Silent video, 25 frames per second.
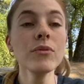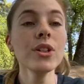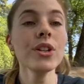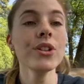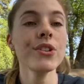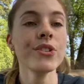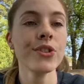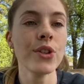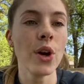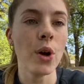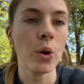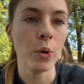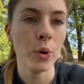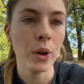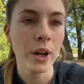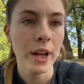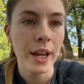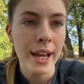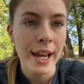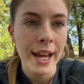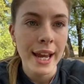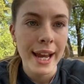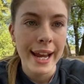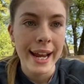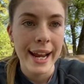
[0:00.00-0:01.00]
So,
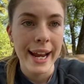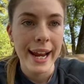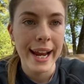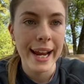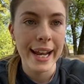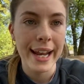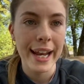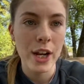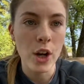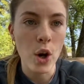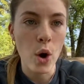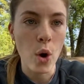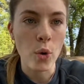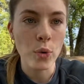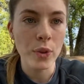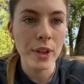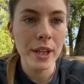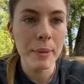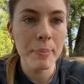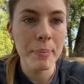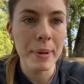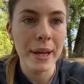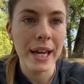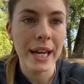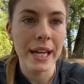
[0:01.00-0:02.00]
it had only
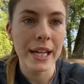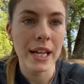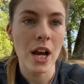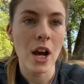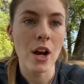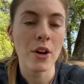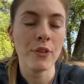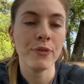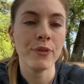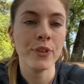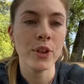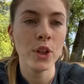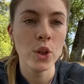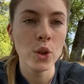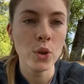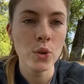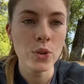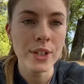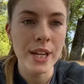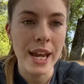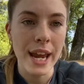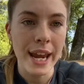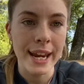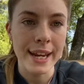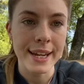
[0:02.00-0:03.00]
been a few
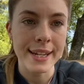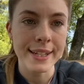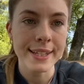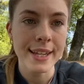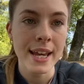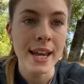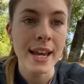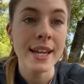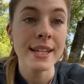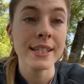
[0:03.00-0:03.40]
days